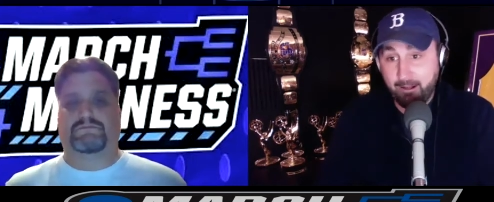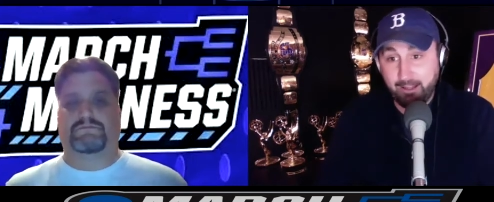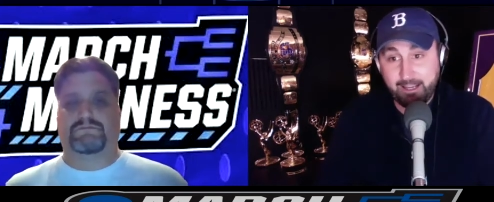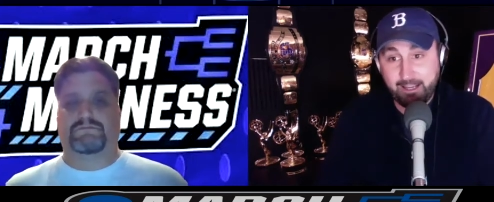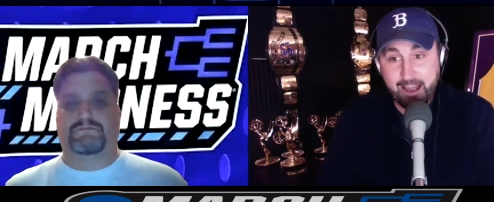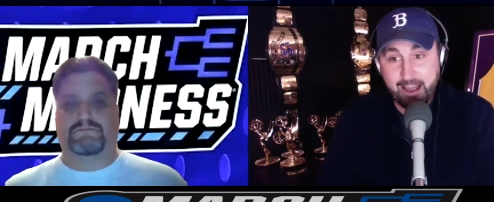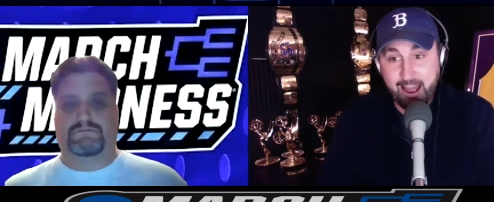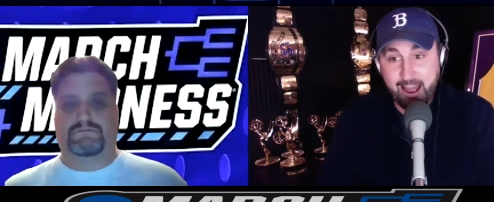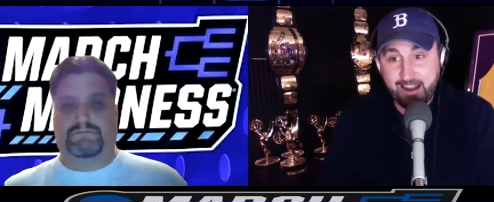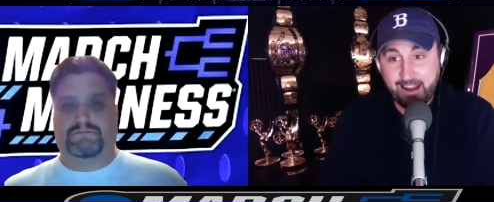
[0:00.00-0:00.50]
Speaker 1: got
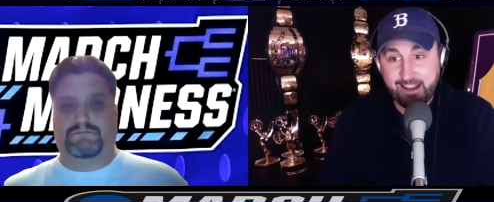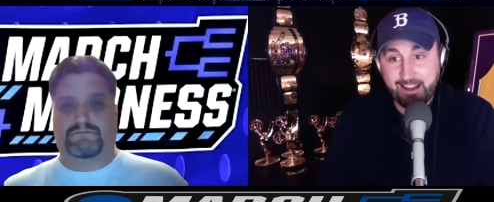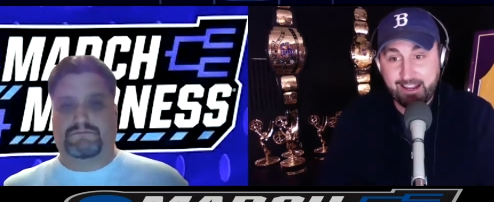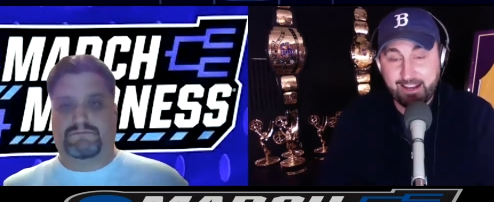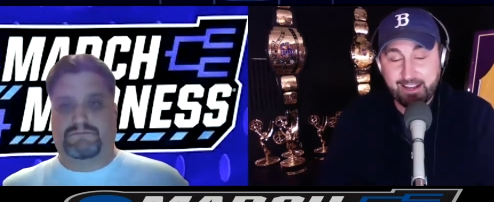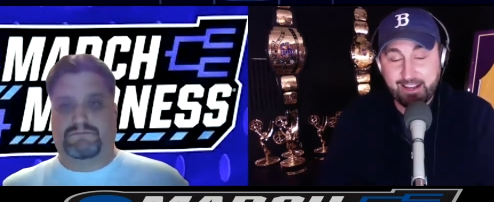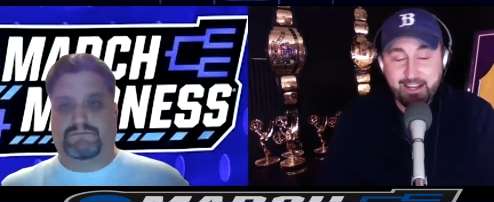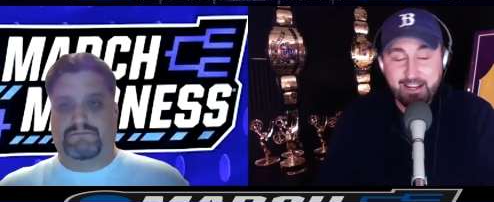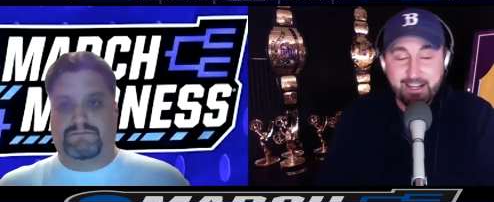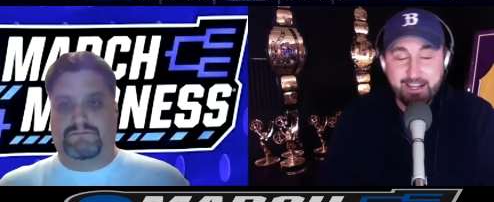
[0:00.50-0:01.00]
in.
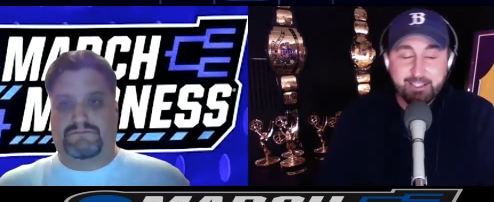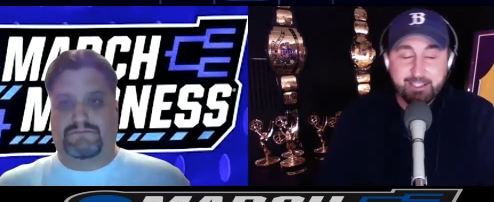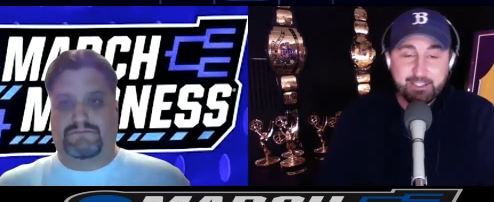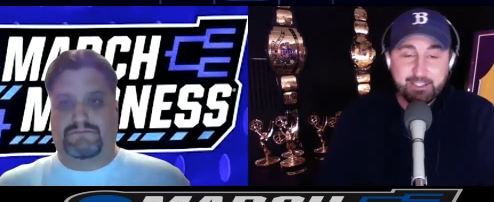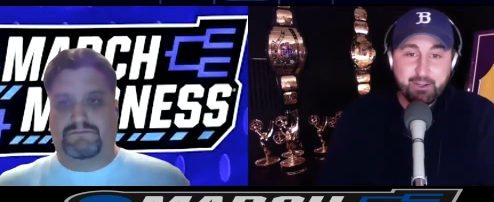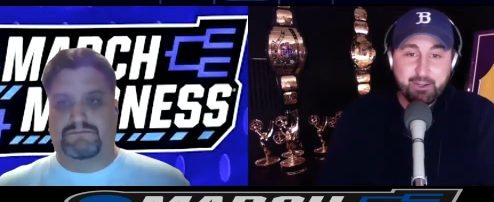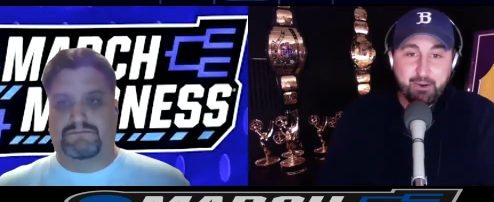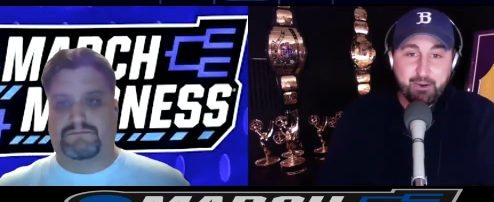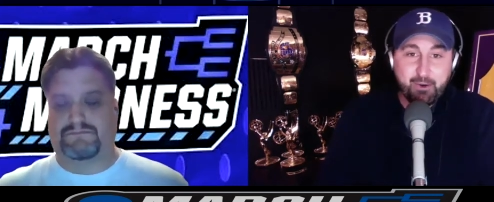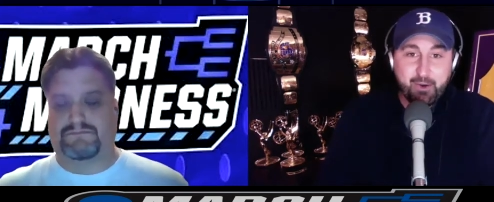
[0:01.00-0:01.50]
So
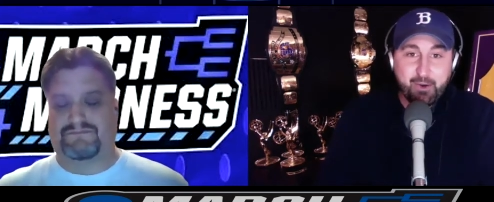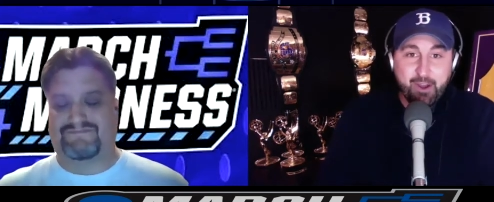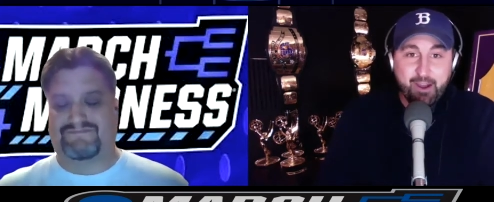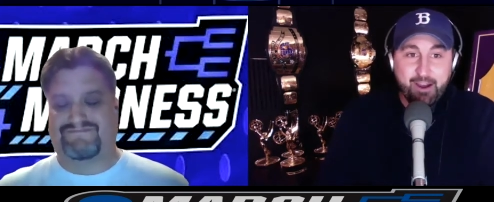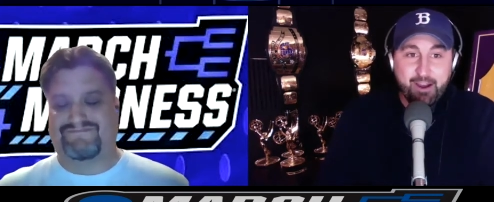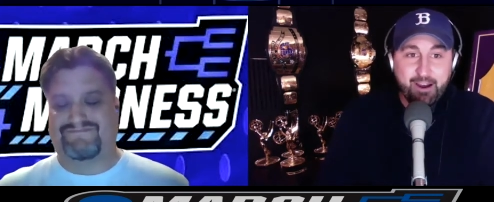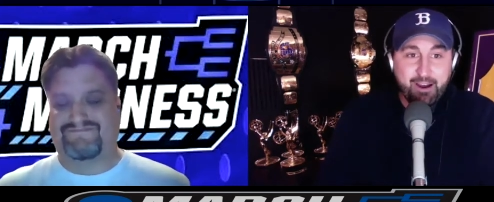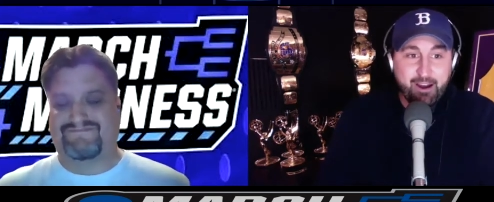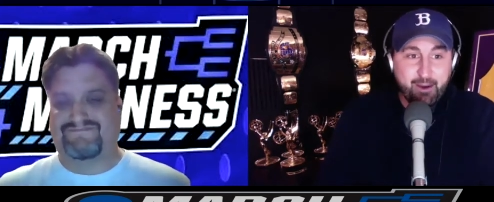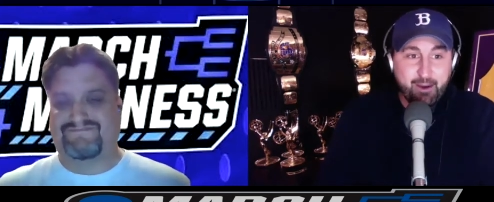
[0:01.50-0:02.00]

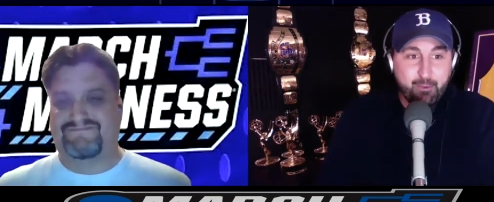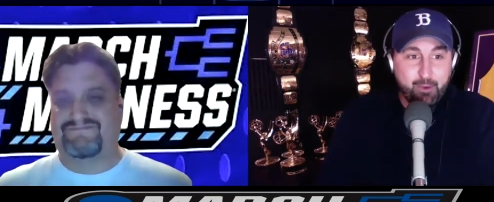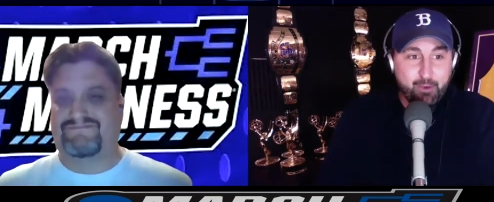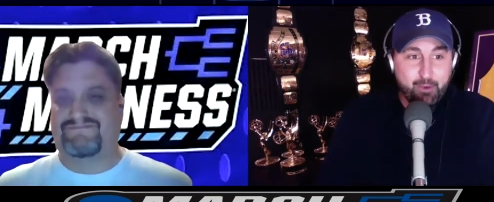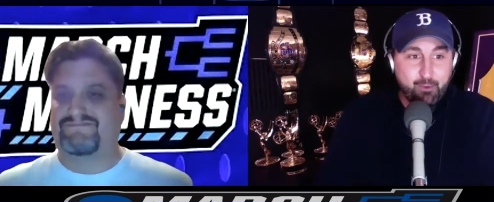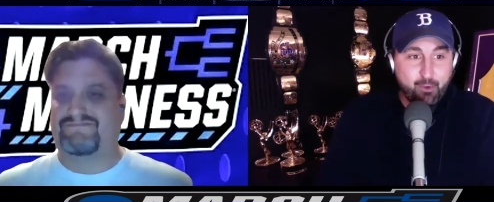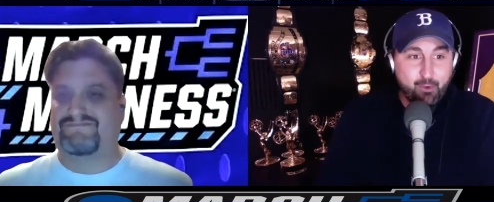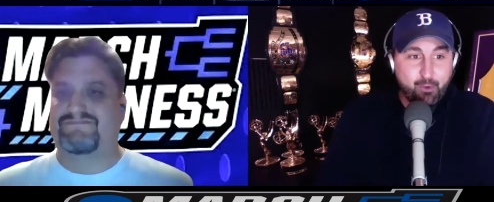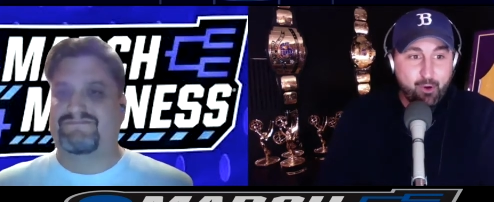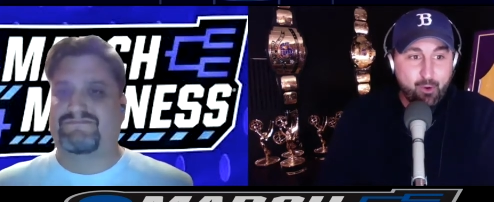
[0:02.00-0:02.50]
we will
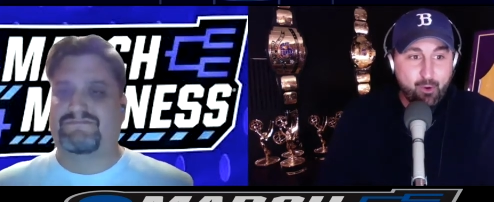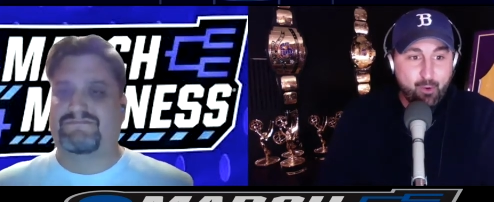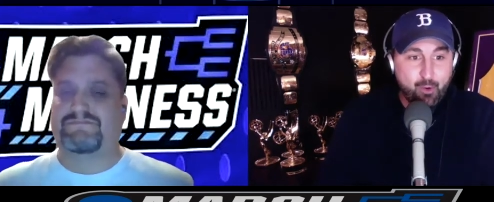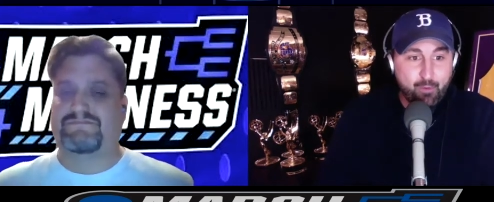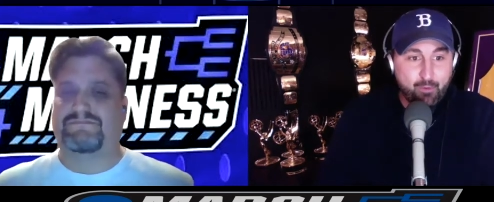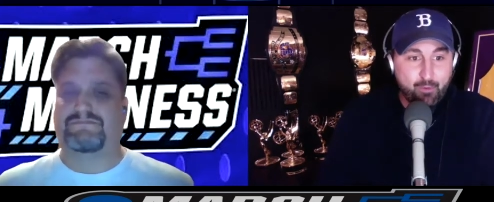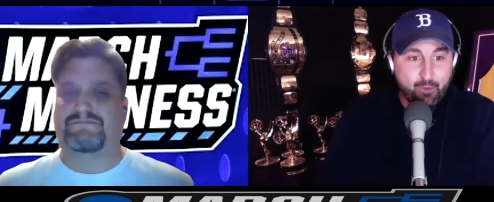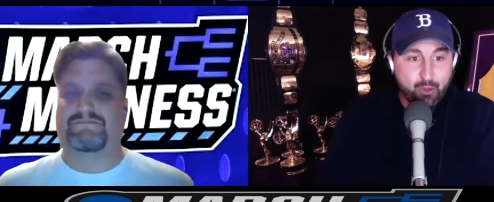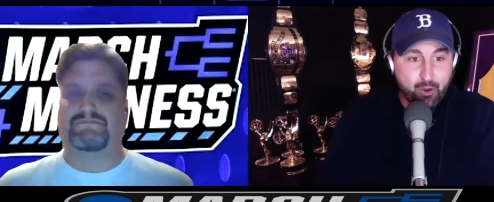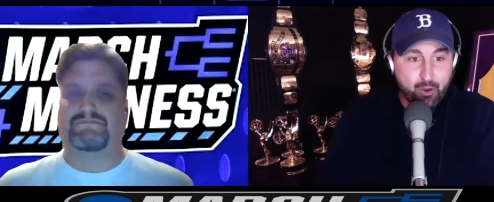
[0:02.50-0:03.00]
go over
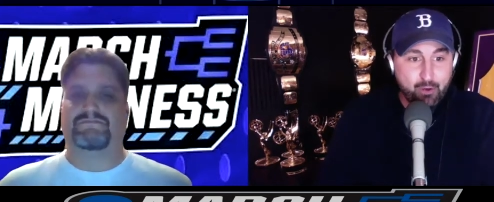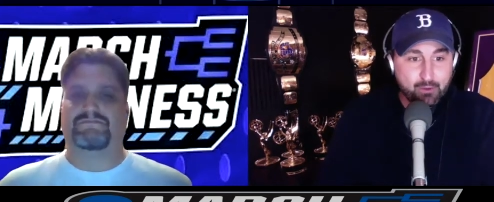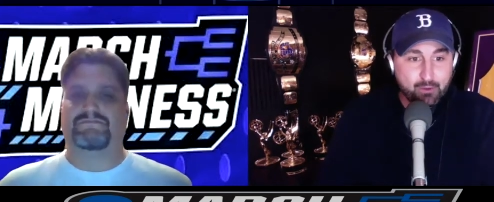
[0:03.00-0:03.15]
those,